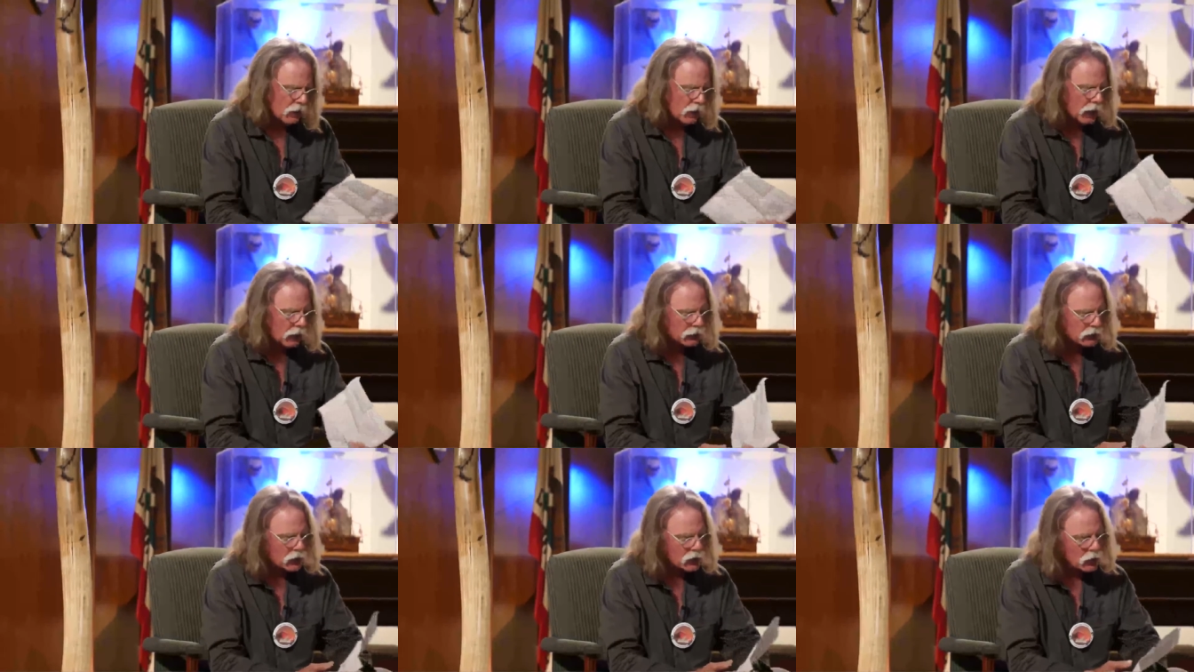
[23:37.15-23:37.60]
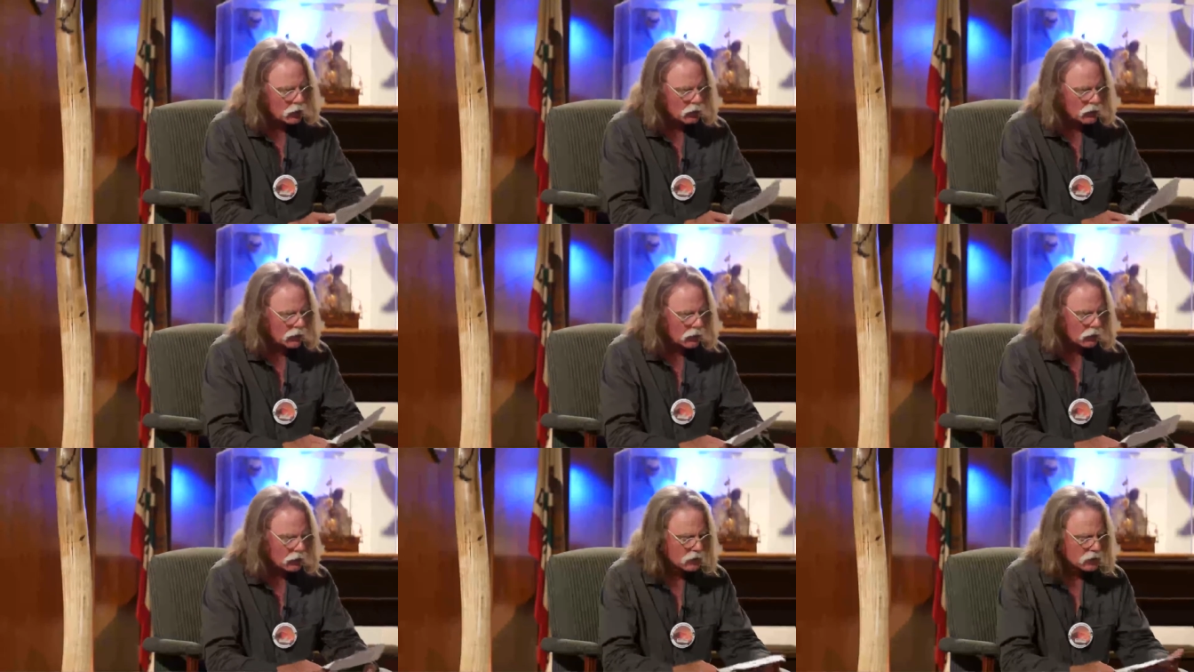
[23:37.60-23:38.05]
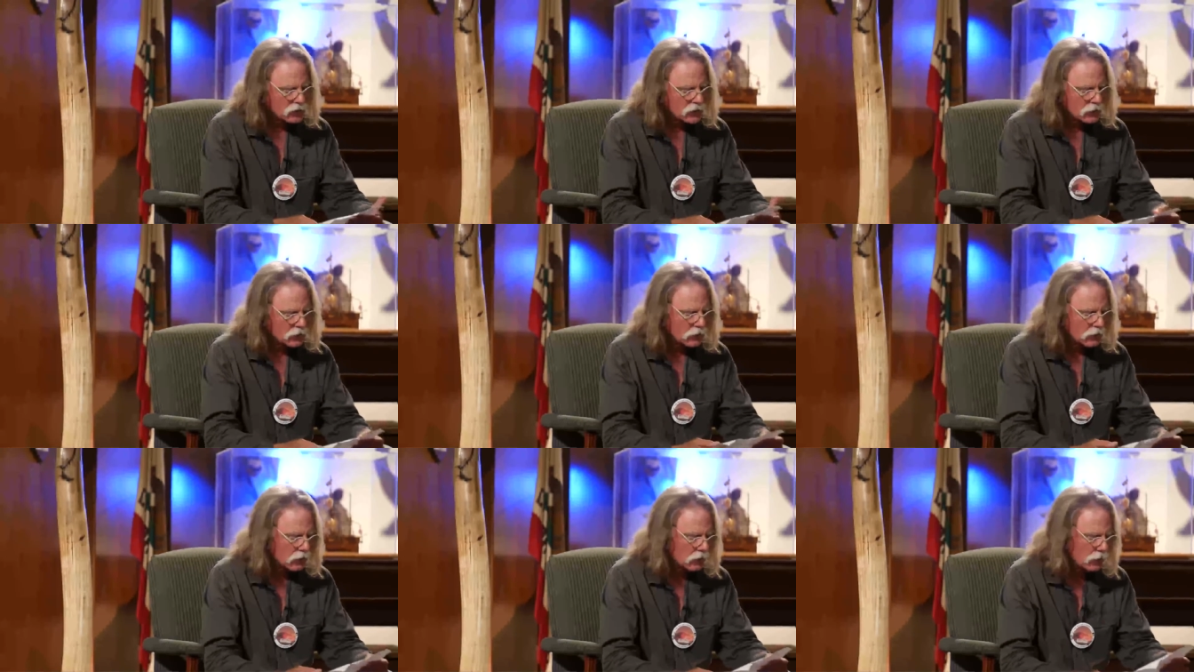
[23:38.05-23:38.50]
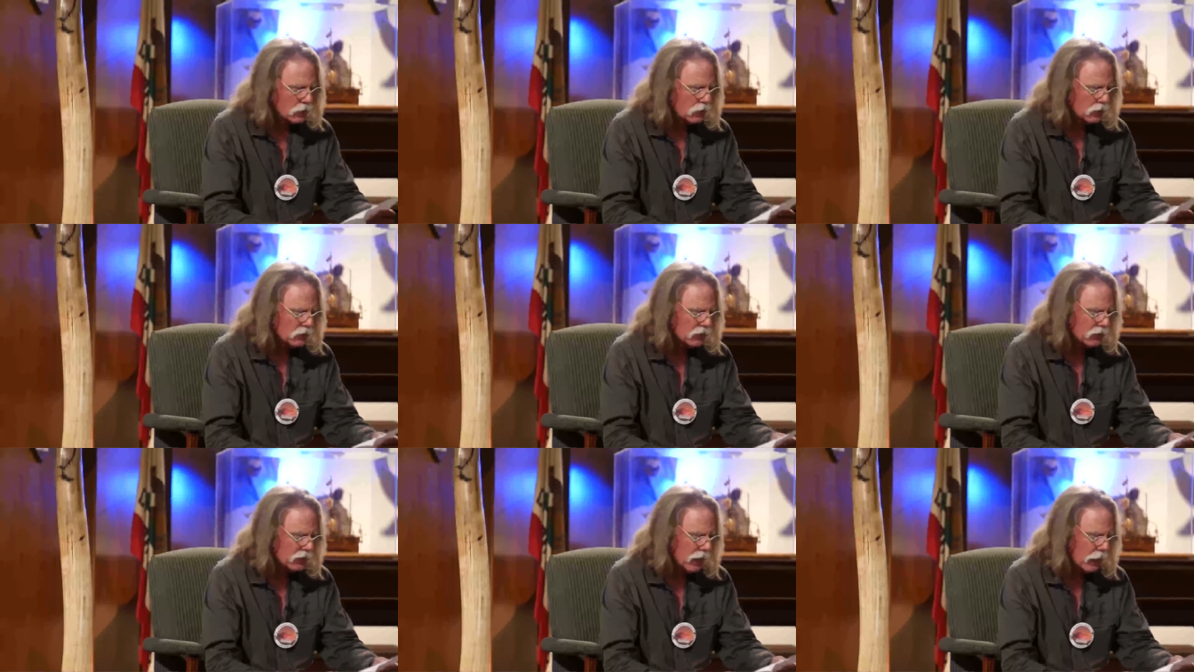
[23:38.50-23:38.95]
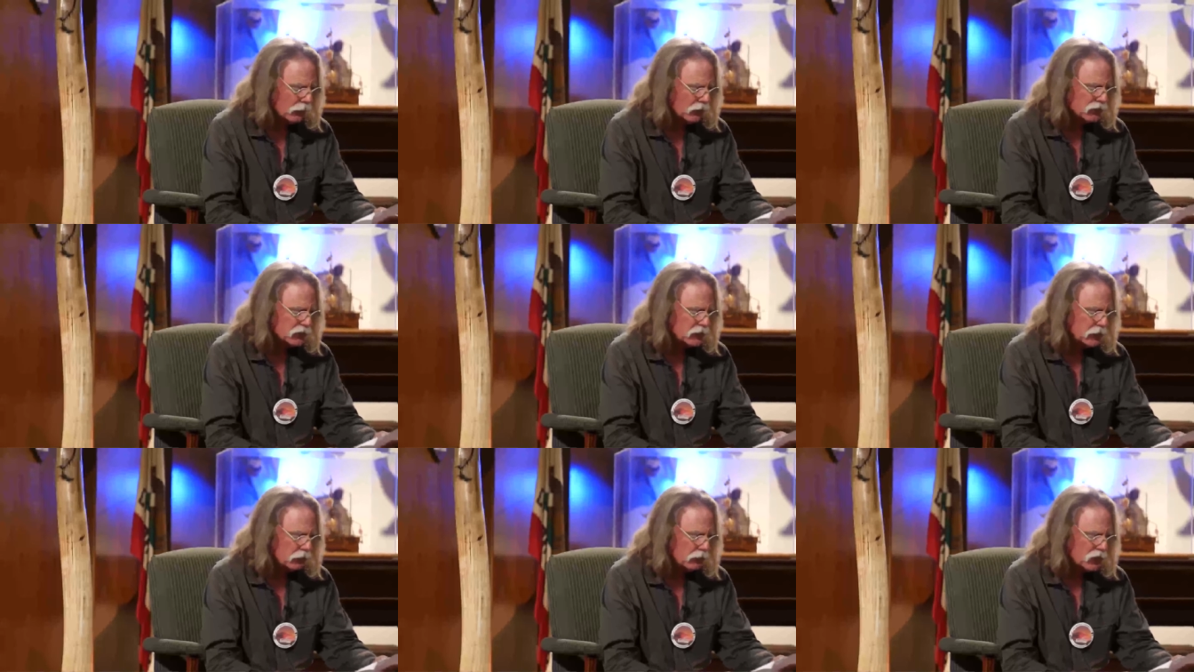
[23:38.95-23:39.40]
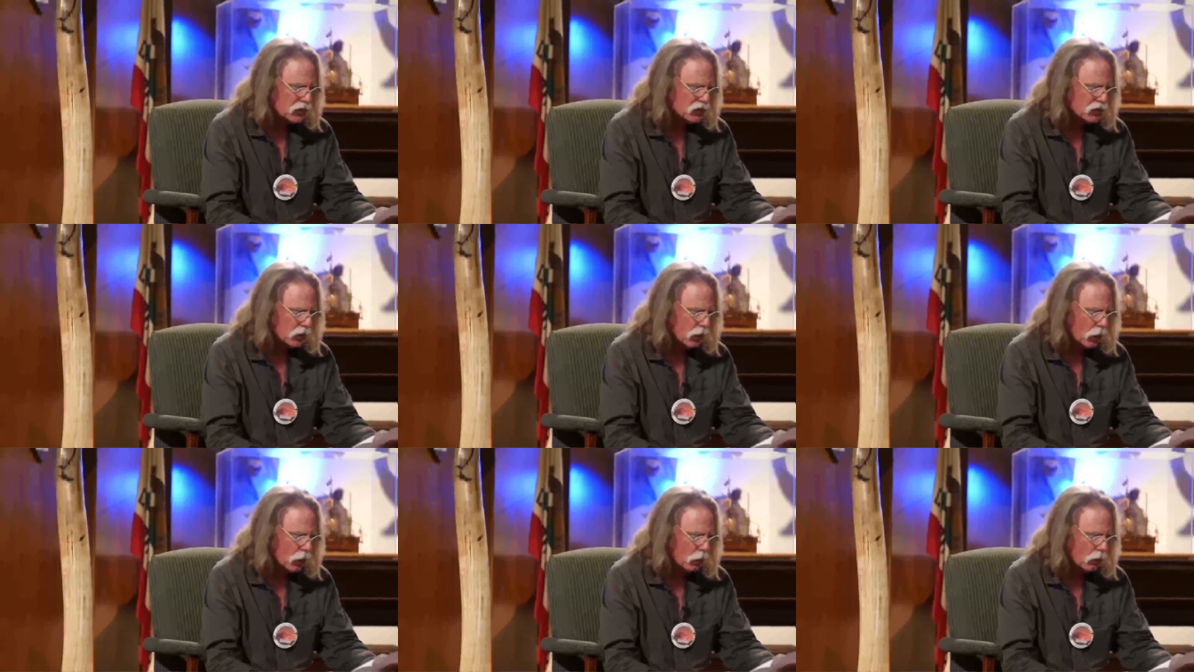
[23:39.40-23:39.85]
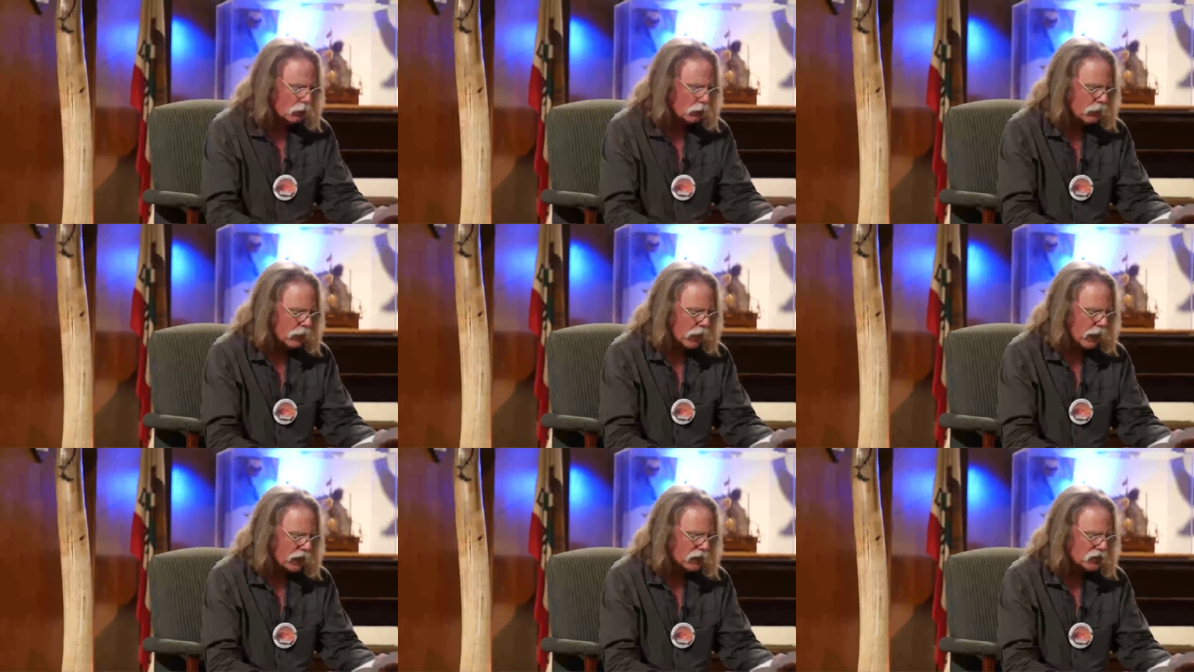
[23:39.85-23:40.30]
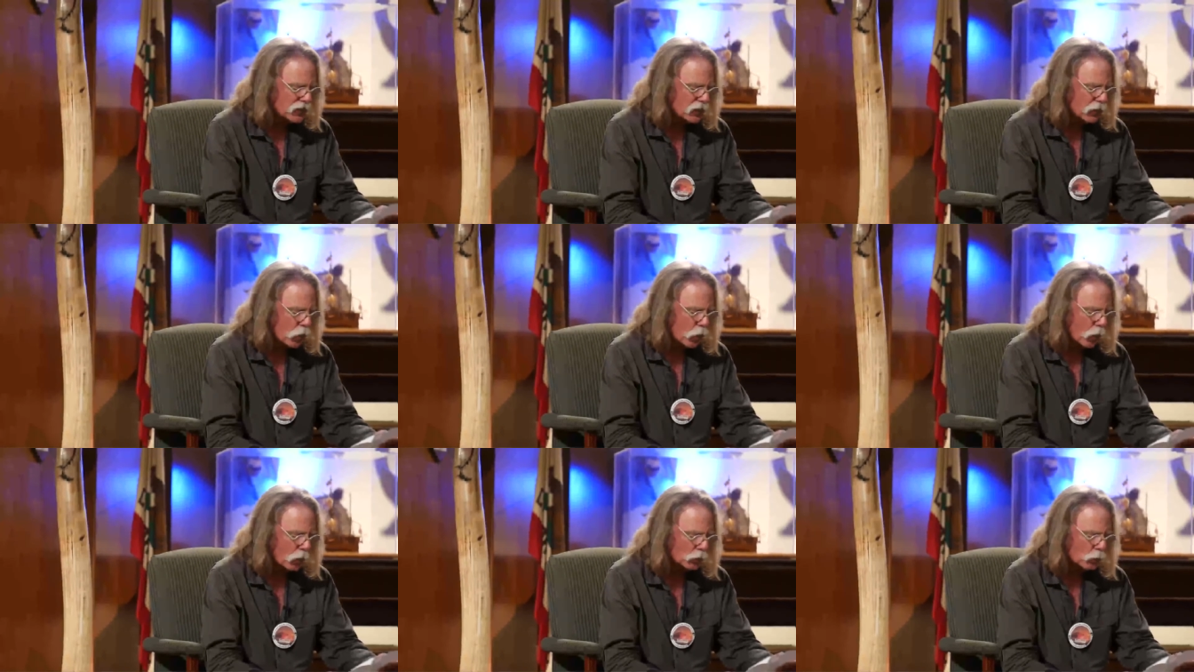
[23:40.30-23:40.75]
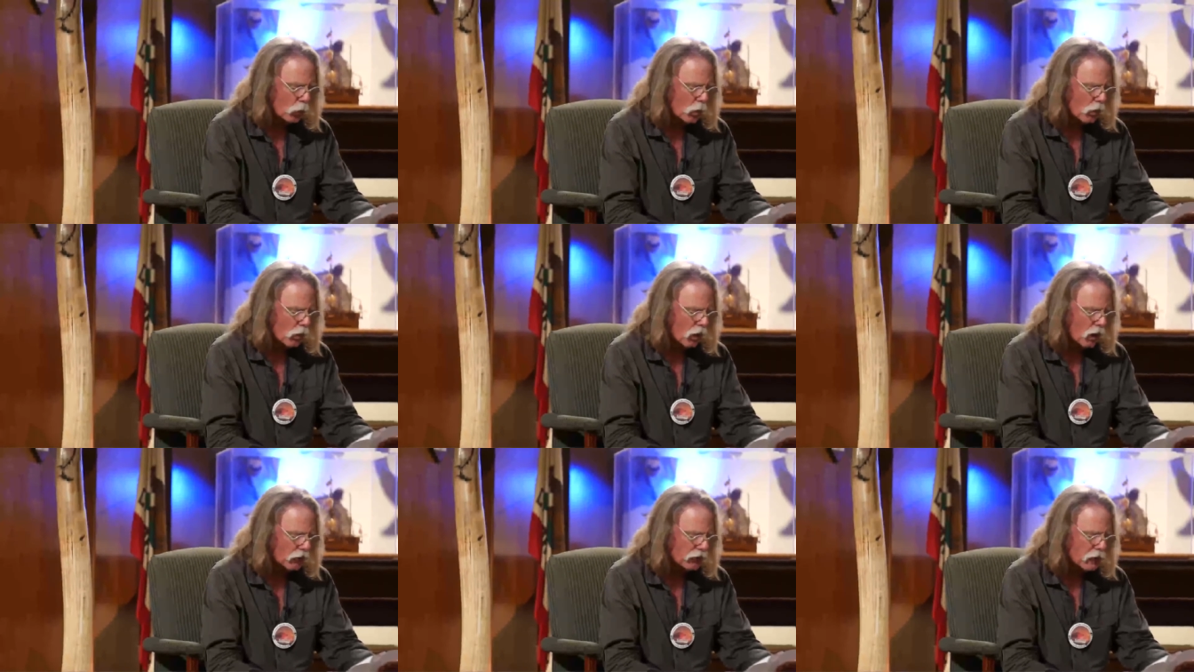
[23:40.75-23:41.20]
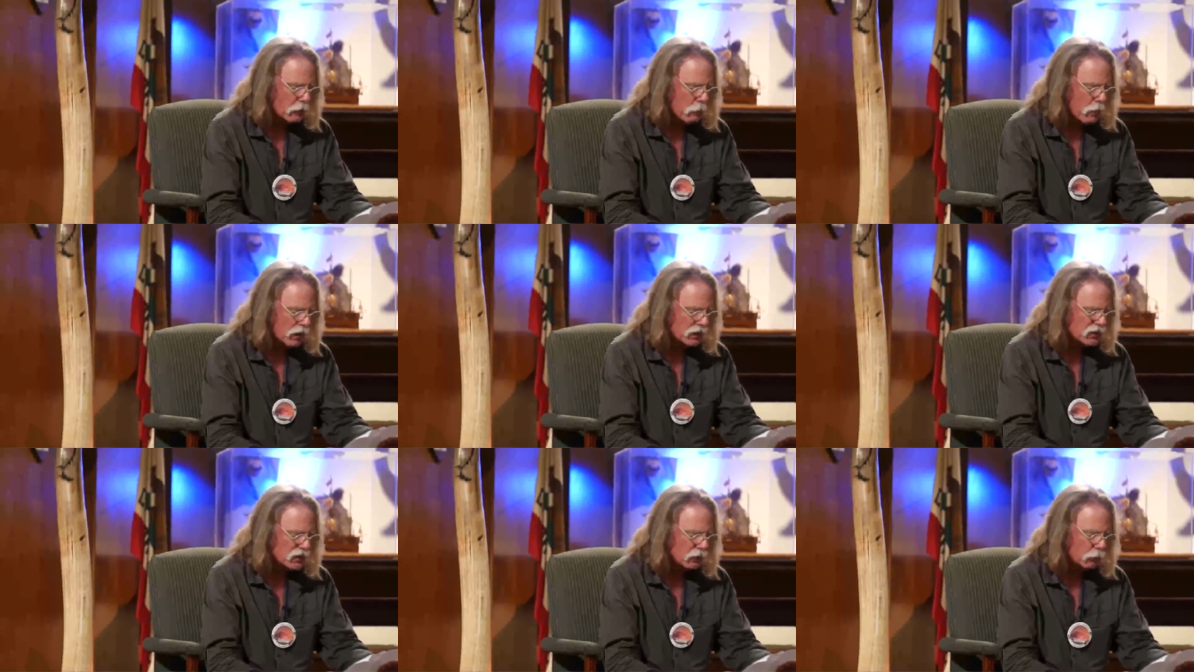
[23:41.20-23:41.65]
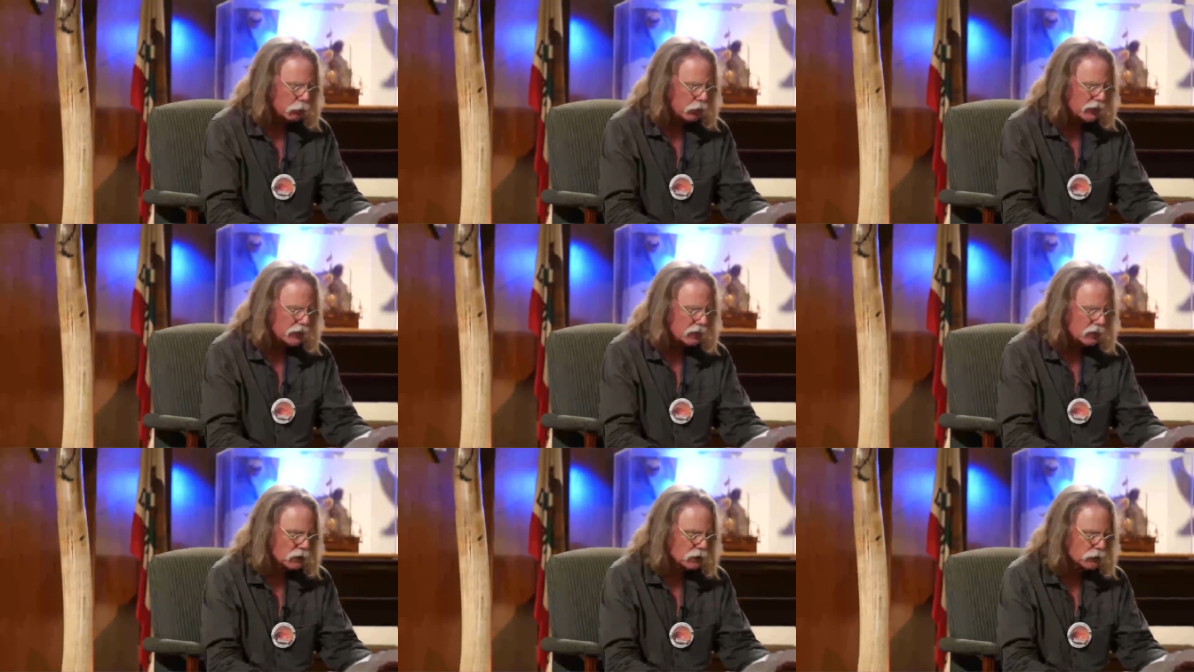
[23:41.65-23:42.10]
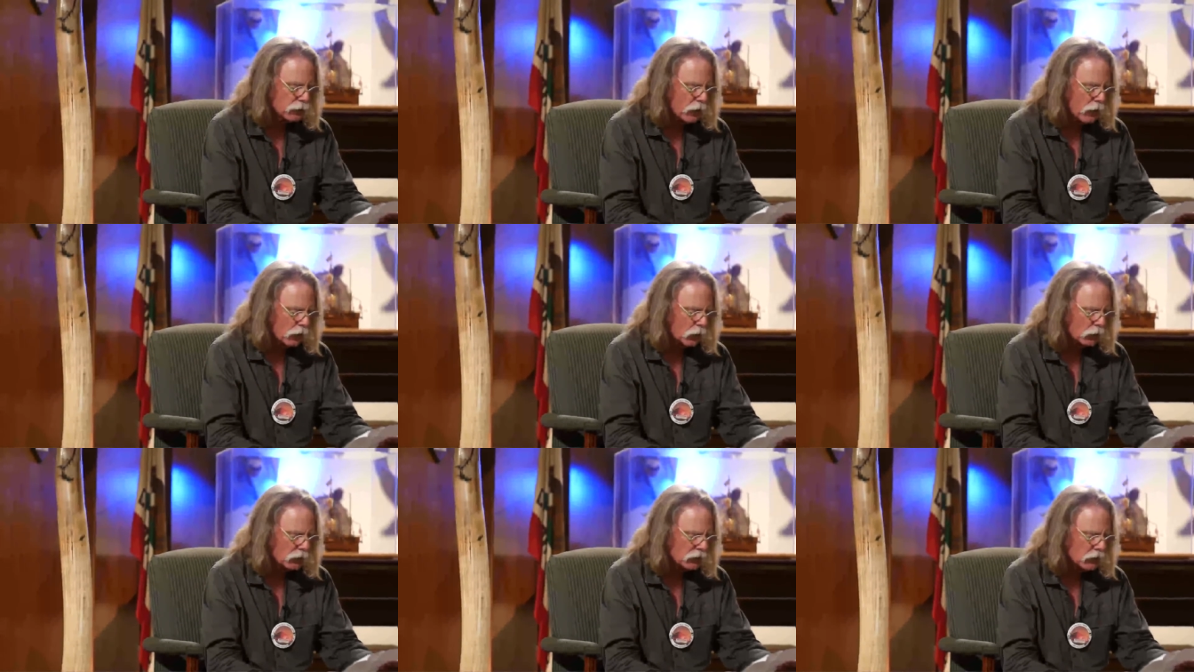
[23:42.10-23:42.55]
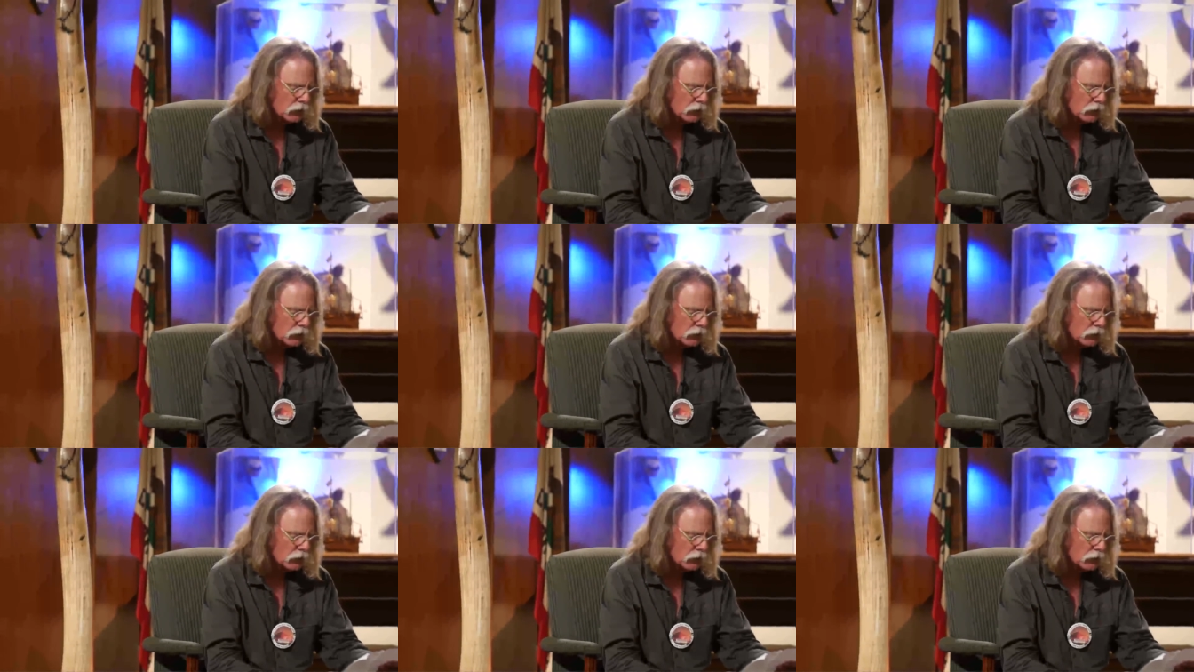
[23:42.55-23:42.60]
After New Year's, the novelty of the snow, ice, and cold wore off, and months of bleakness followed.